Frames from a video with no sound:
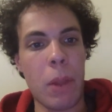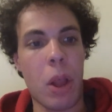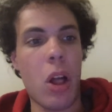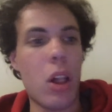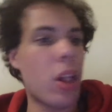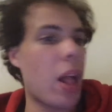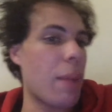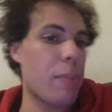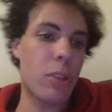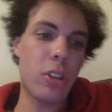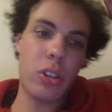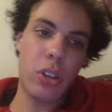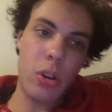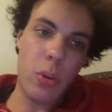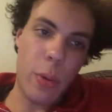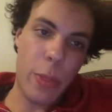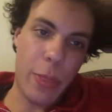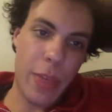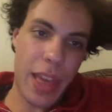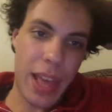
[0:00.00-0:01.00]
I'm going to go
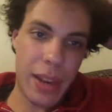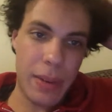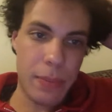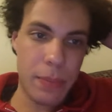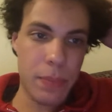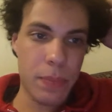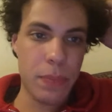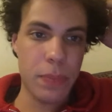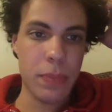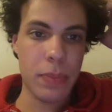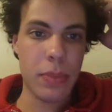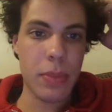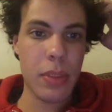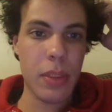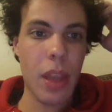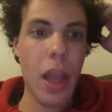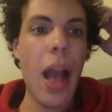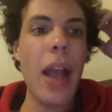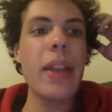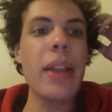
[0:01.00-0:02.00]
with that.
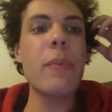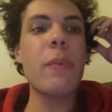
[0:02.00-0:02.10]
I am